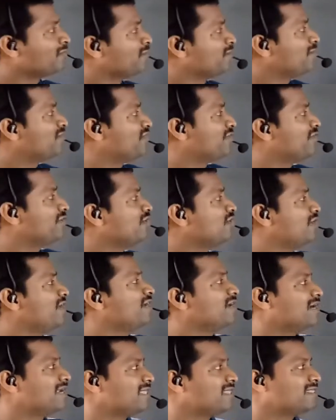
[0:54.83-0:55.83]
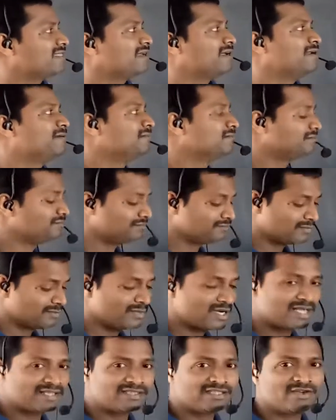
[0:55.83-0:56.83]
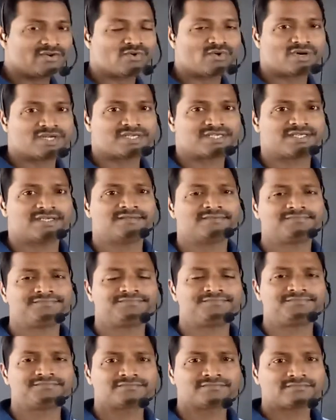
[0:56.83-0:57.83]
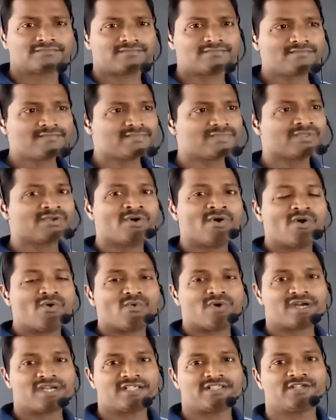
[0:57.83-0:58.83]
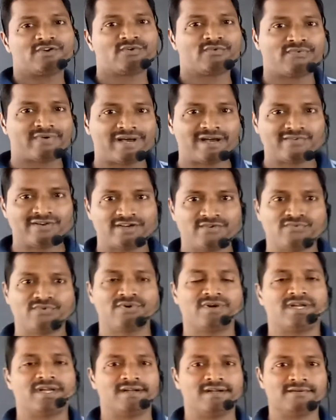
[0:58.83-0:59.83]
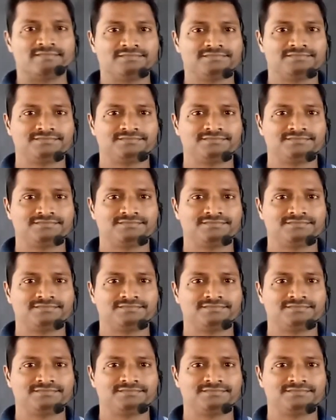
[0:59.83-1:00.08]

Before going to lesson, I am asking question, what is your favorite food item?